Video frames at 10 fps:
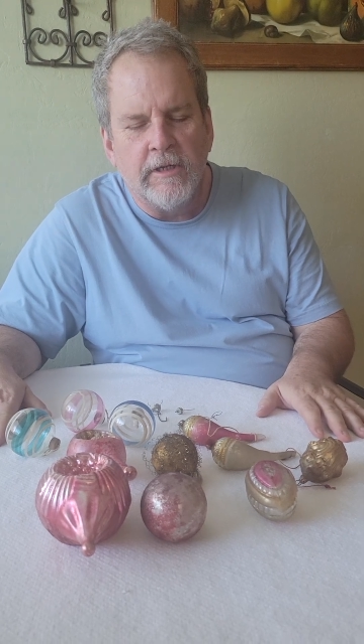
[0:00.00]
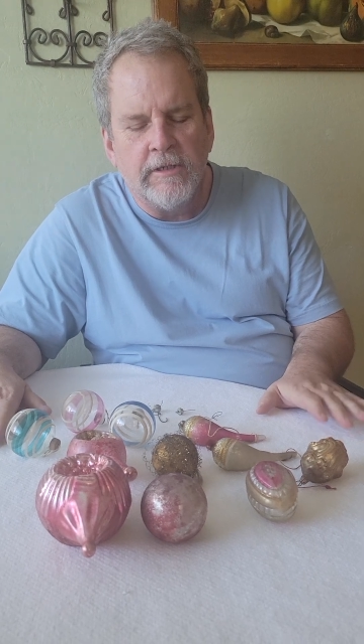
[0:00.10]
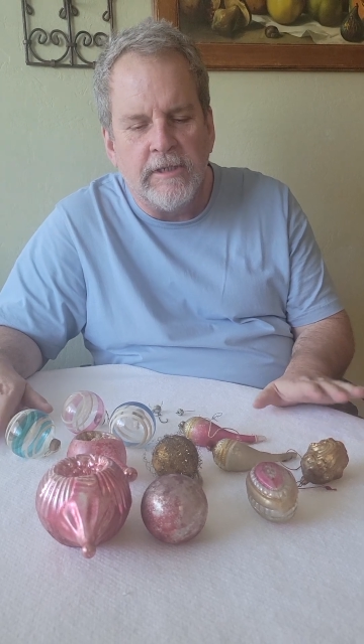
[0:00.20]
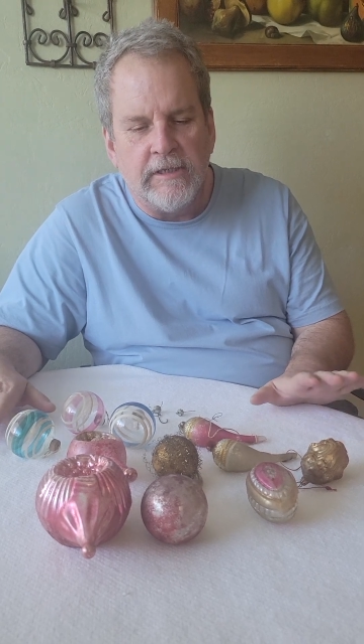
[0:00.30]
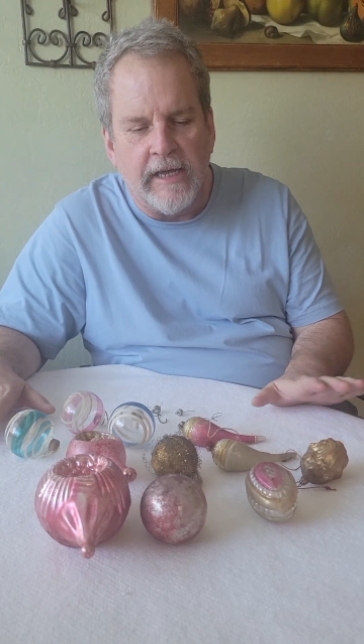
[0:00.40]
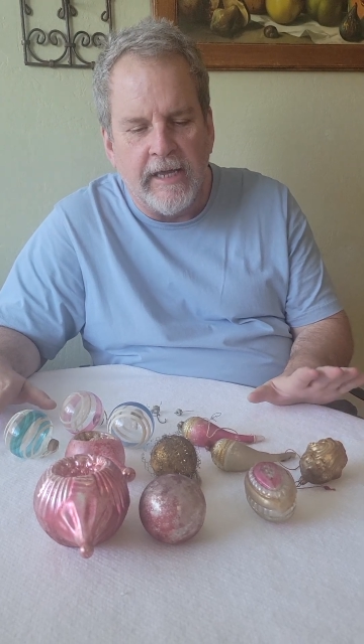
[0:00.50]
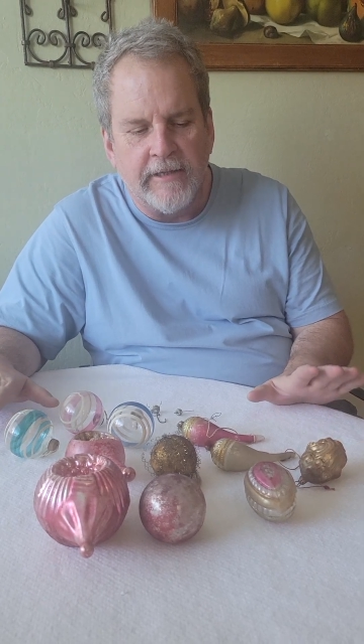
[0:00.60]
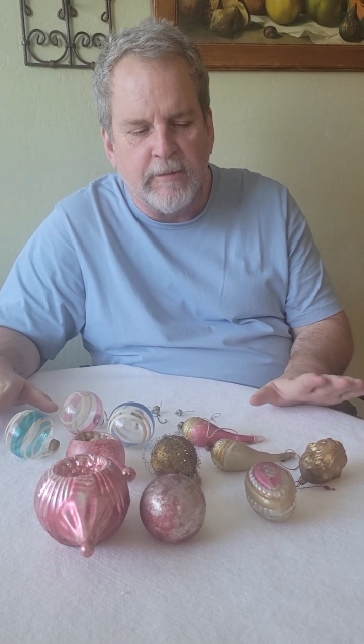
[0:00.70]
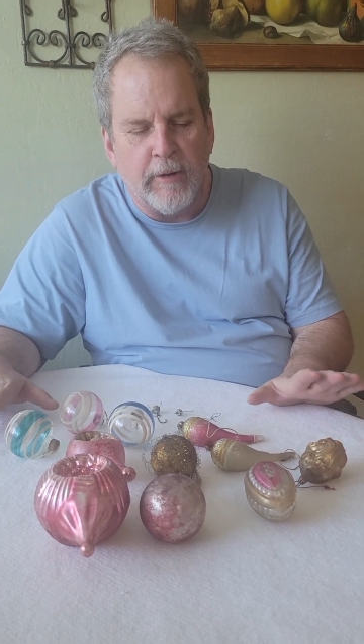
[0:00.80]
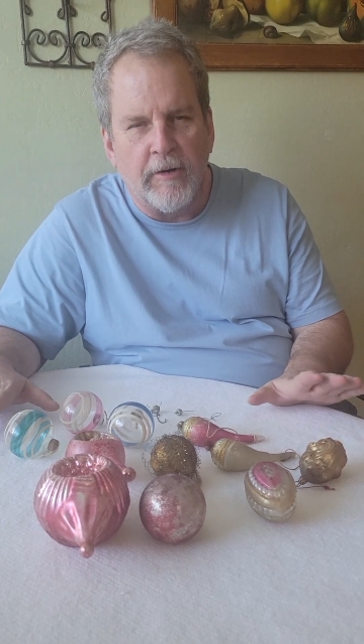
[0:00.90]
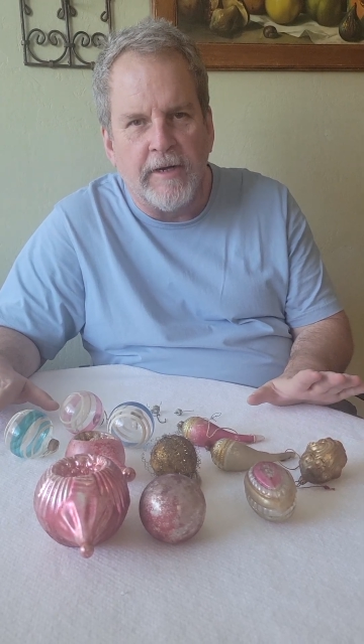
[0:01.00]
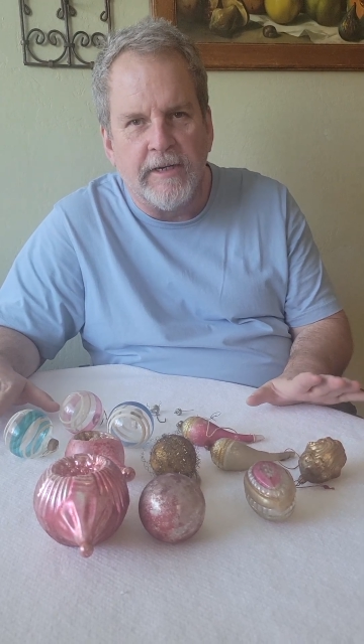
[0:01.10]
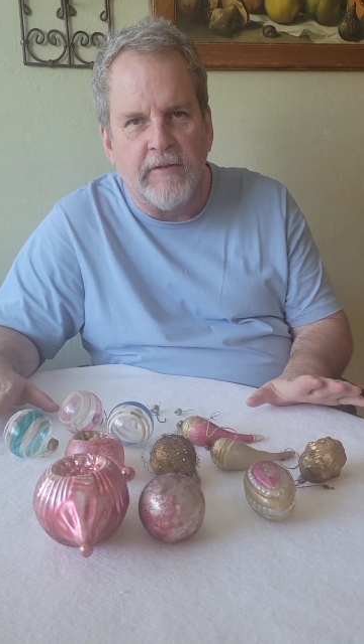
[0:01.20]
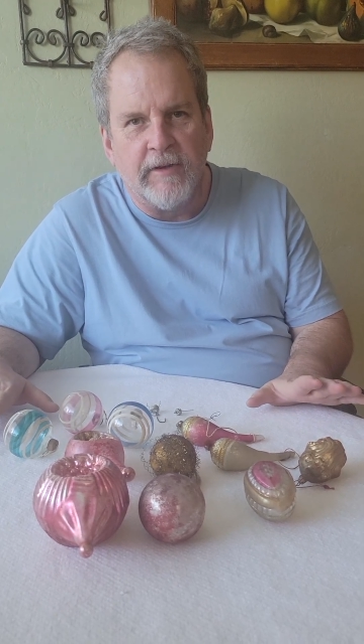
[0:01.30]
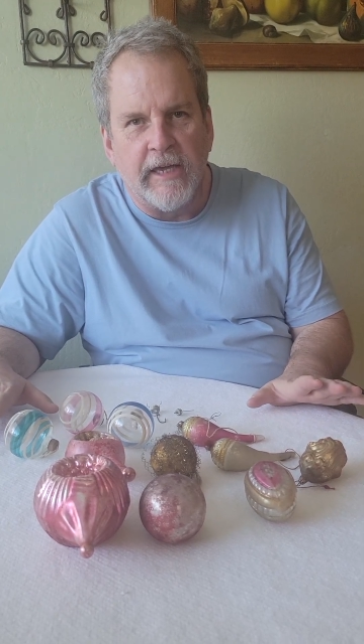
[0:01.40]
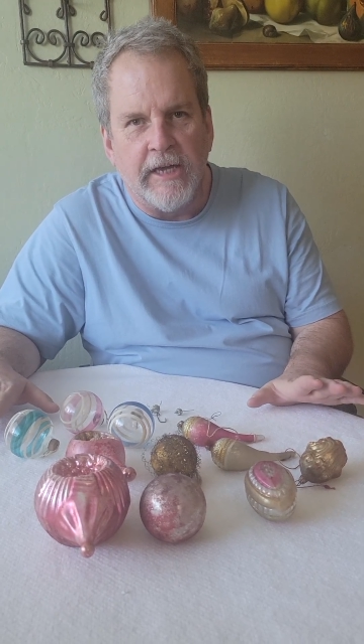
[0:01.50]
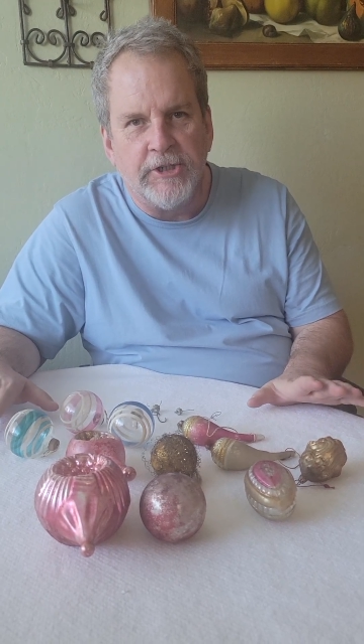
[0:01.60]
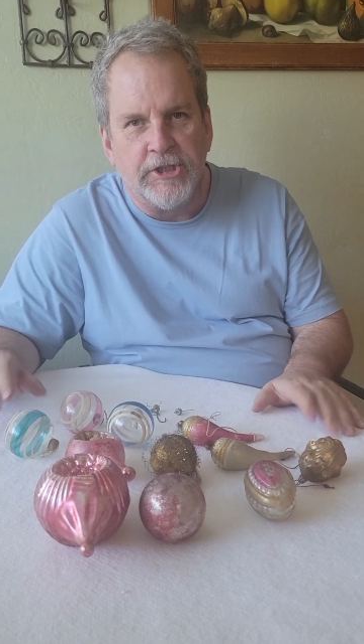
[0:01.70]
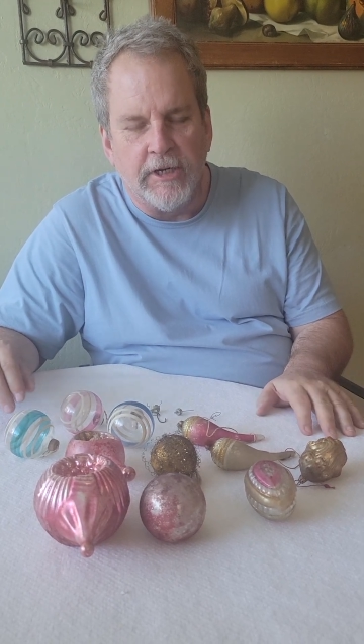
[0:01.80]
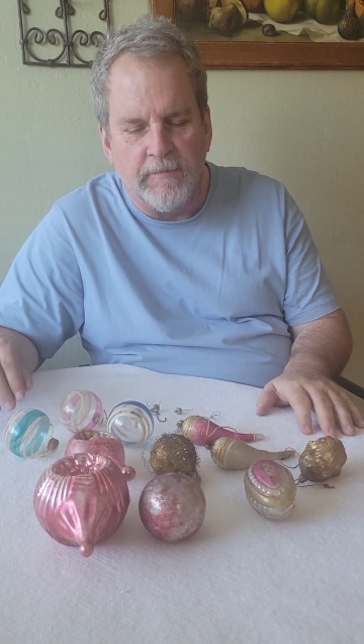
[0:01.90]
Today it's about
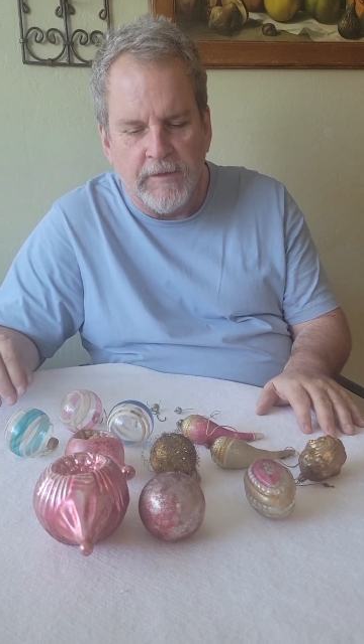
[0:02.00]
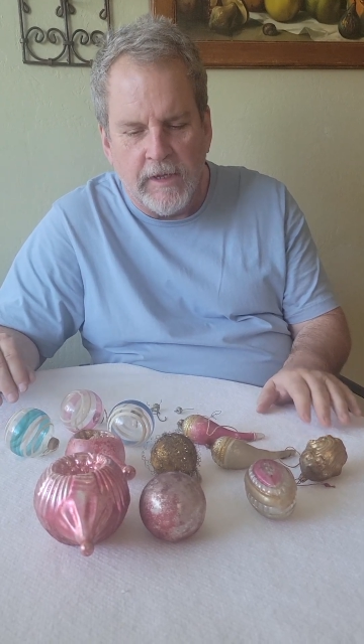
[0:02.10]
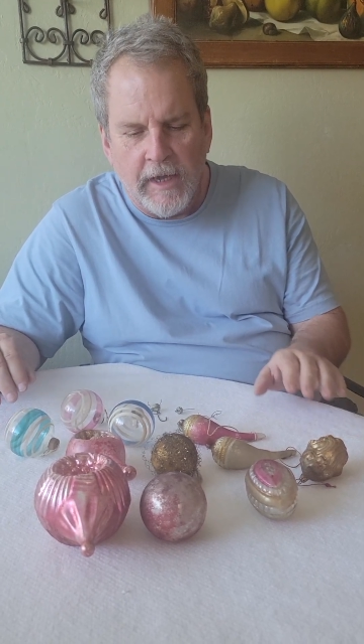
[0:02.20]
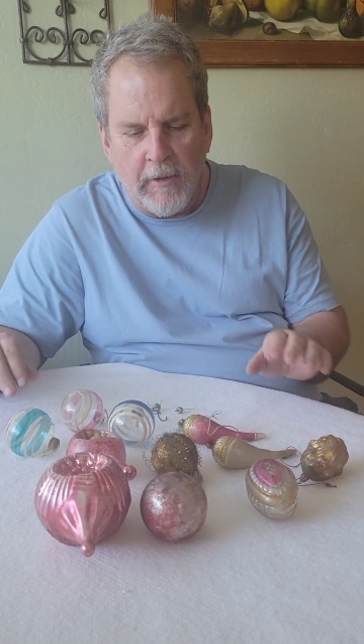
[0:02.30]
identification.